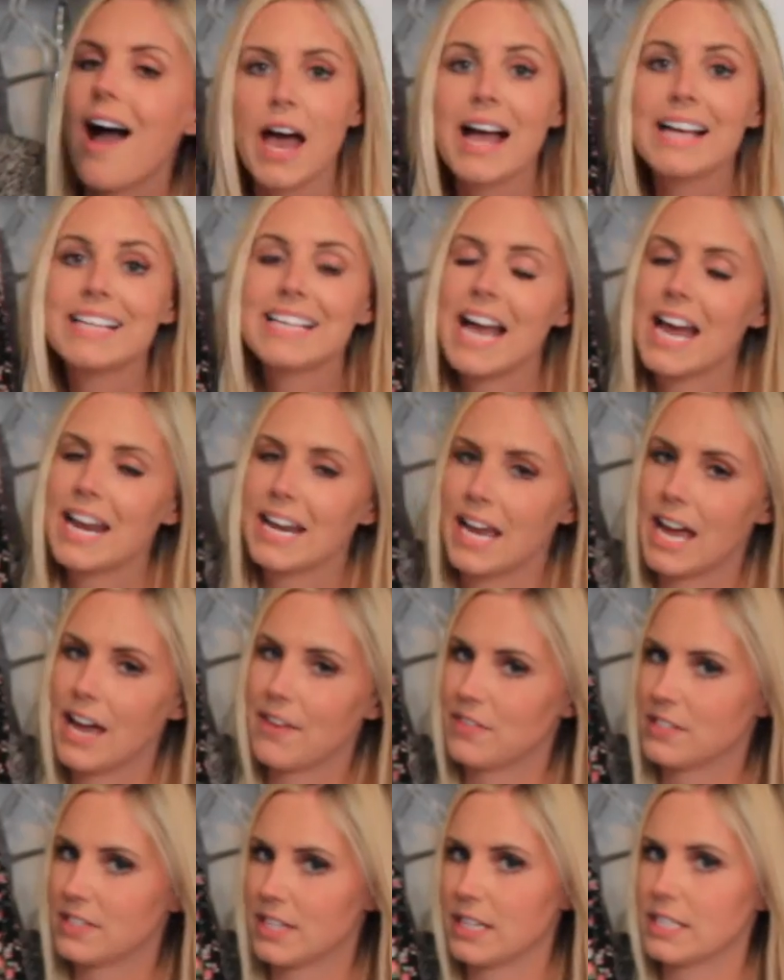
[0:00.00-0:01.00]
Again, I
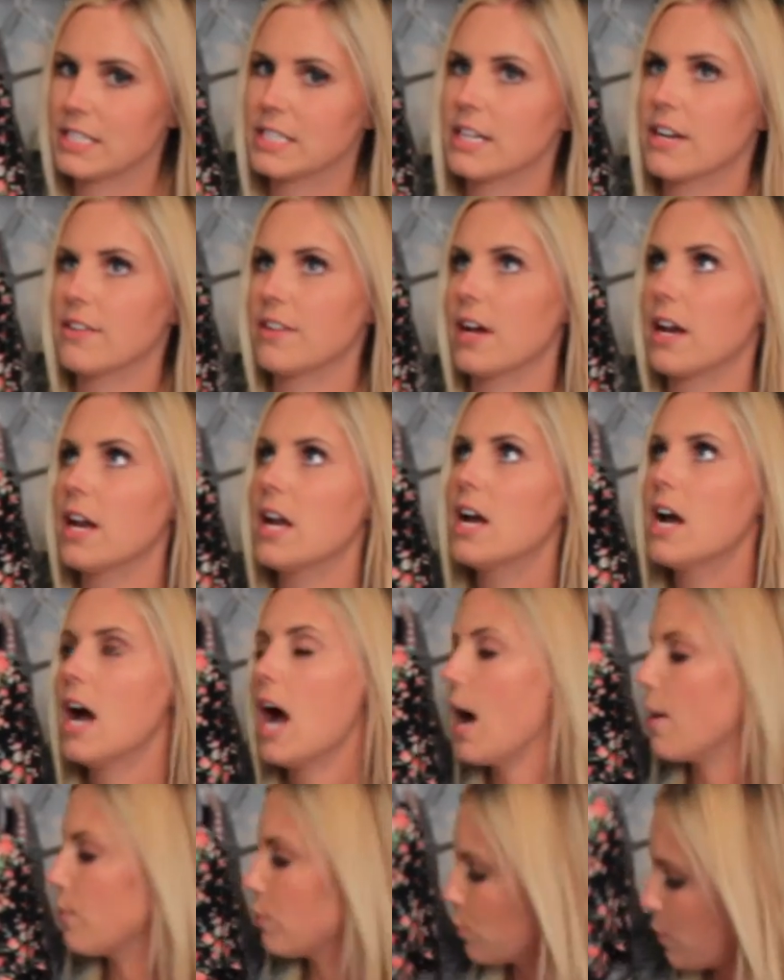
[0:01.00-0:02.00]
had this idea that
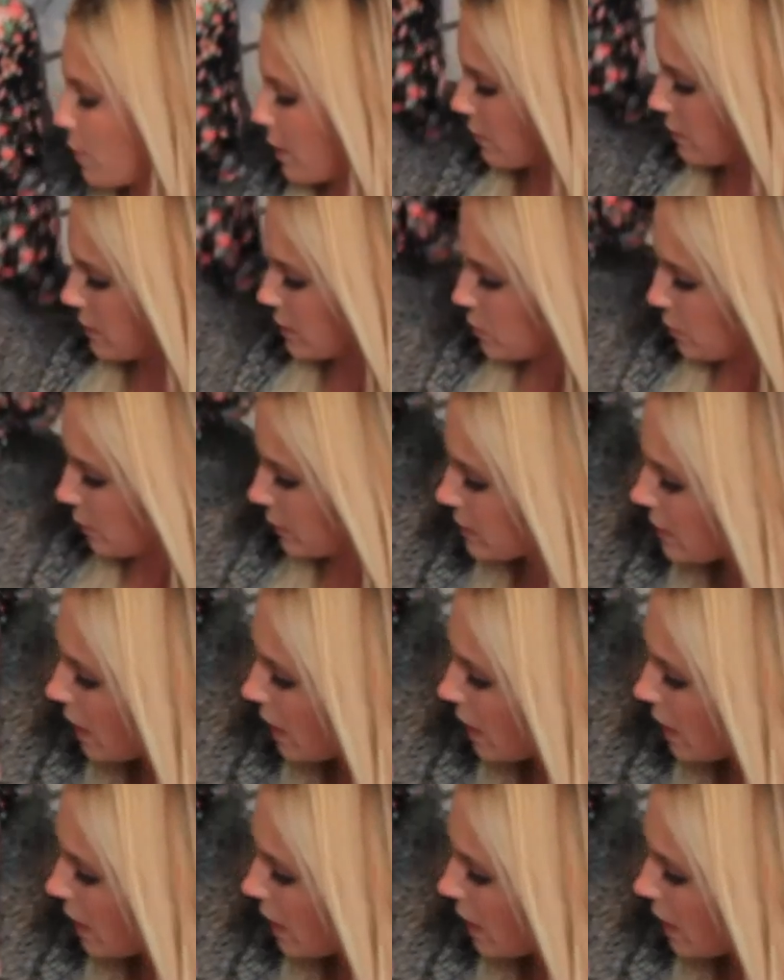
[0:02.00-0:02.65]
I would wear these with